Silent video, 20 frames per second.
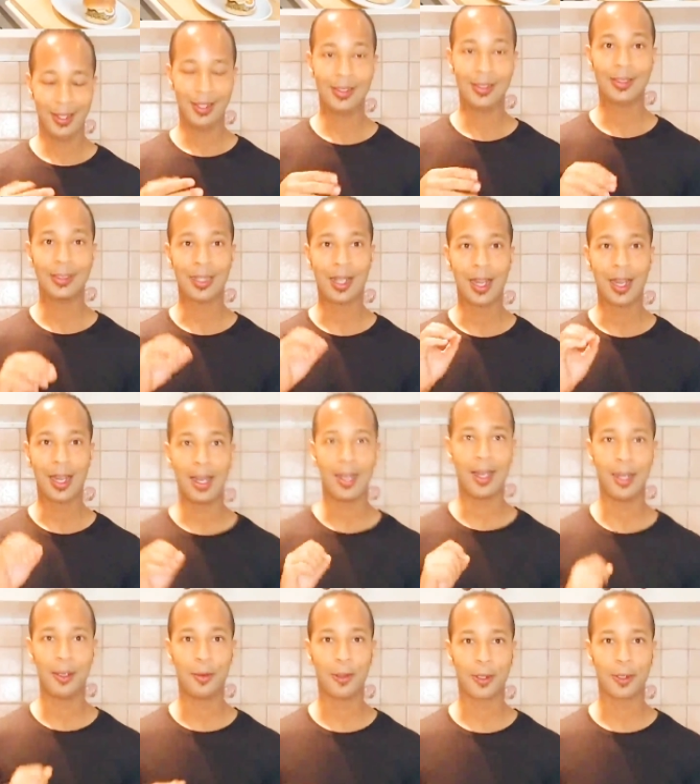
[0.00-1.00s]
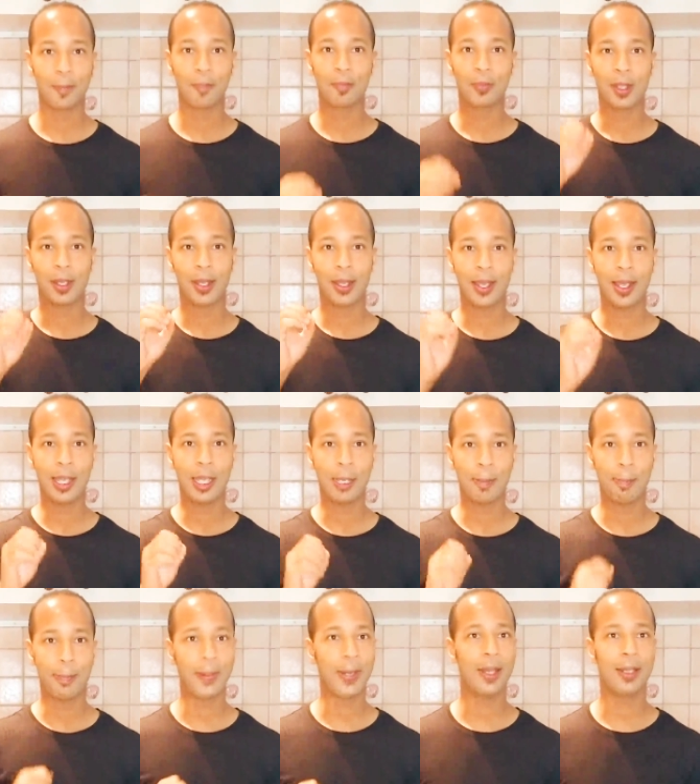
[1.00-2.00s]
is our
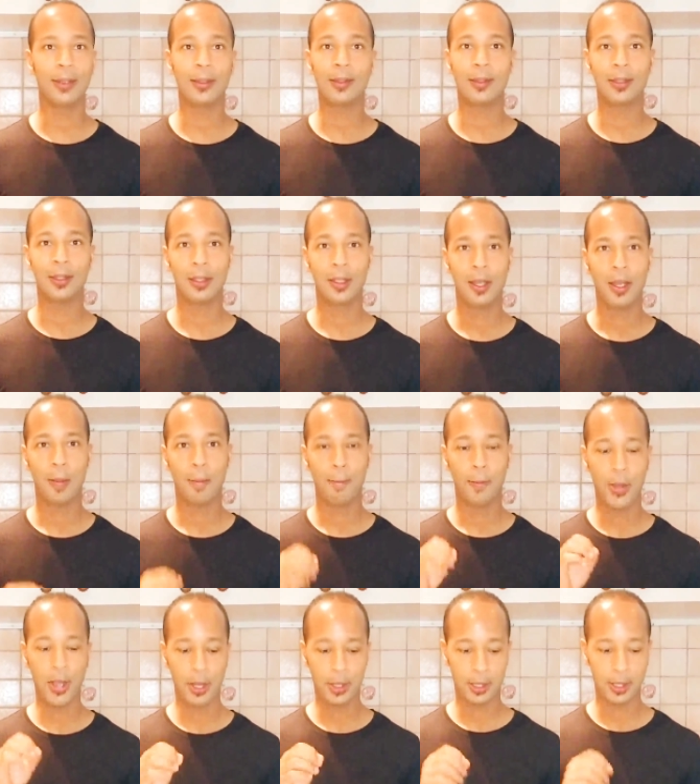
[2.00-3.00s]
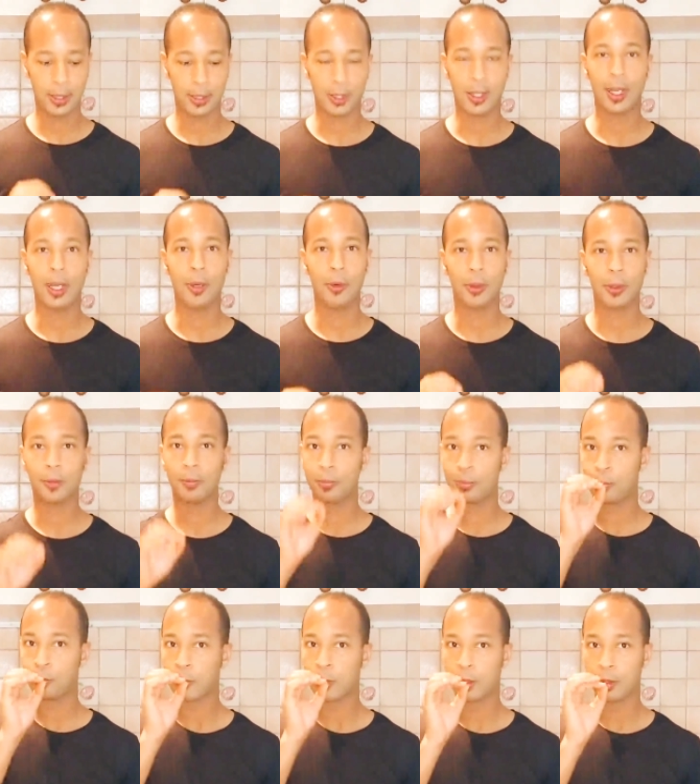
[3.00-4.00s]
eggplant burger, our
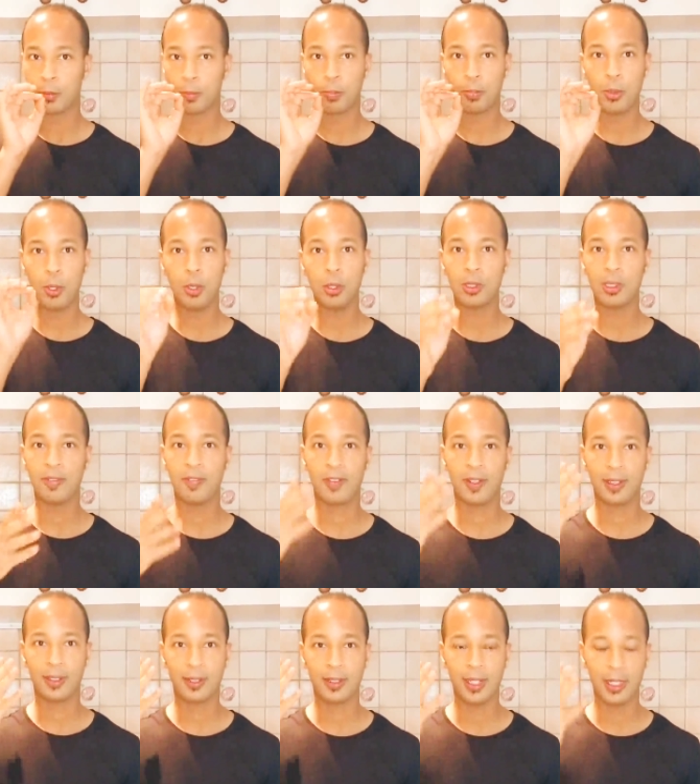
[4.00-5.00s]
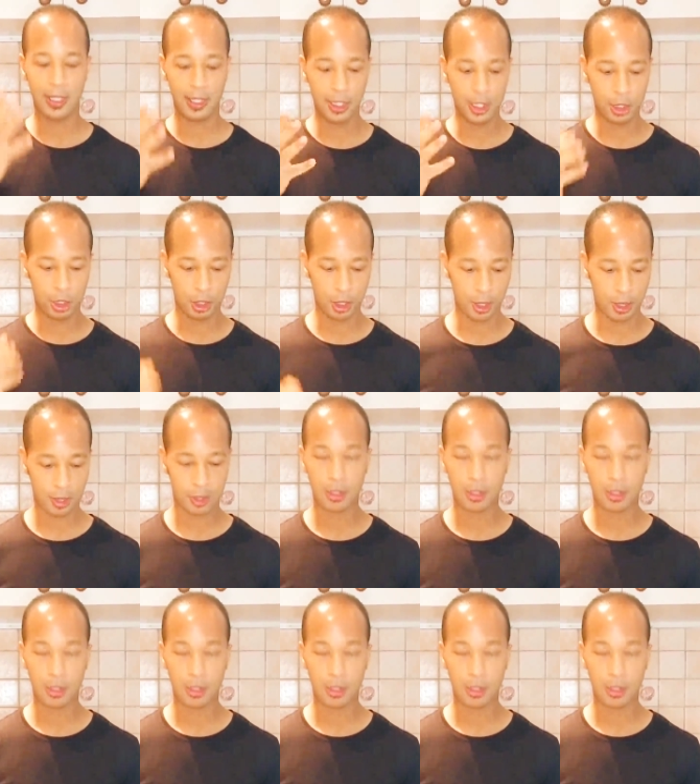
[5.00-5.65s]
beautiful, delicious